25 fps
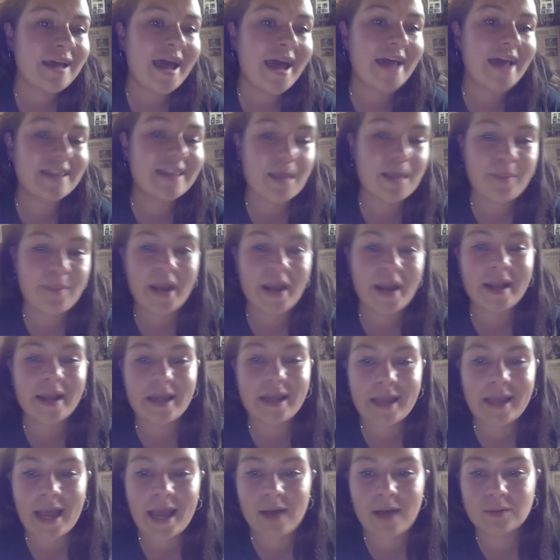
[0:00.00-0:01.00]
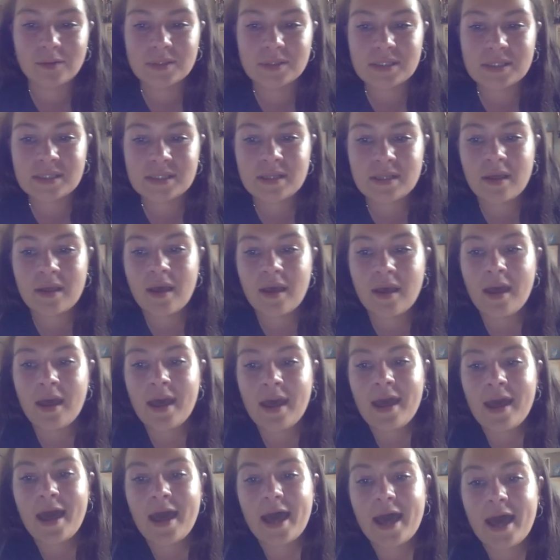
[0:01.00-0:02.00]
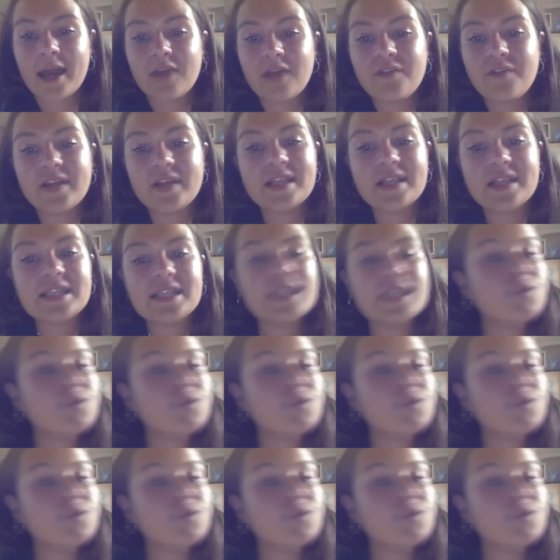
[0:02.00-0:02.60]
and their bank accounts. And I think this is